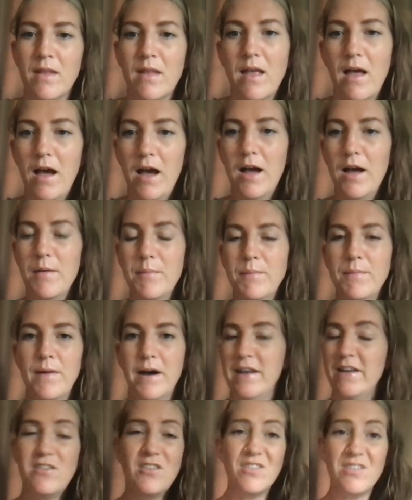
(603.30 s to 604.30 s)
And
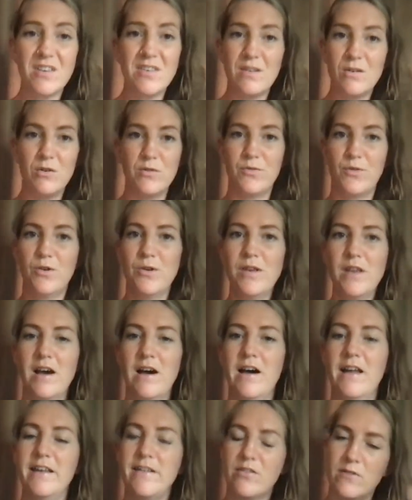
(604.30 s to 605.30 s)
it just does it all for you,
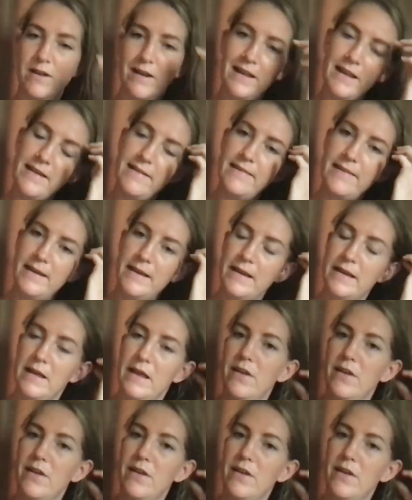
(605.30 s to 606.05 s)
and it's really easy.